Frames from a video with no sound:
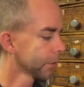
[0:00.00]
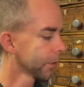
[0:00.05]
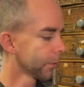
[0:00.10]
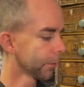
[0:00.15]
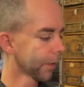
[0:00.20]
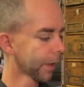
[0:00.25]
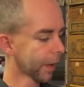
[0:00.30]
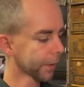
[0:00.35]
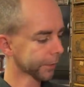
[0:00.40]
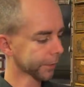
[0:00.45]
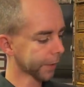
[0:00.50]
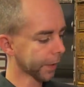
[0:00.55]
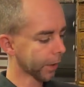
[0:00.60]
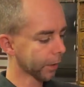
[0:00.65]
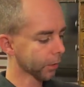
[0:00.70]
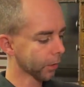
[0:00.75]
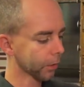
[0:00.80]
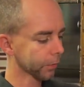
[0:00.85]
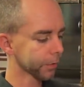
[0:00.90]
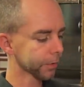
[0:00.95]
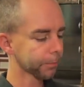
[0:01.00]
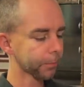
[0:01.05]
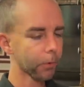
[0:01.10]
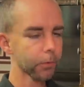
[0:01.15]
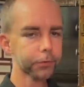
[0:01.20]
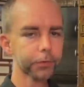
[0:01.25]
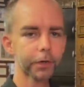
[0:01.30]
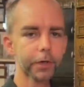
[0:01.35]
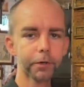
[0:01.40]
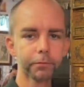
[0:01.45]
and we had to count all these
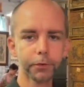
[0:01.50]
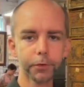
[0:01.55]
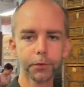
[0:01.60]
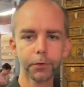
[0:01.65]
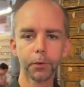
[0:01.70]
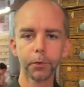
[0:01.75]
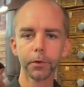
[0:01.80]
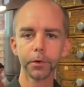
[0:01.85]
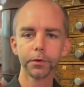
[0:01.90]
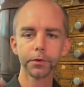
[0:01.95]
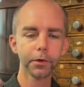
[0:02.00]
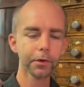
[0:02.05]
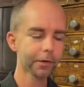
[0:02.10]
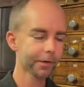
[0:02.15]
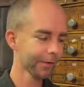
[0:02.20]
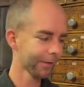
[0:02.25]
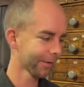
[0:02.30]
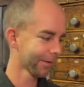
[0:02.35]
bolts in inventory. So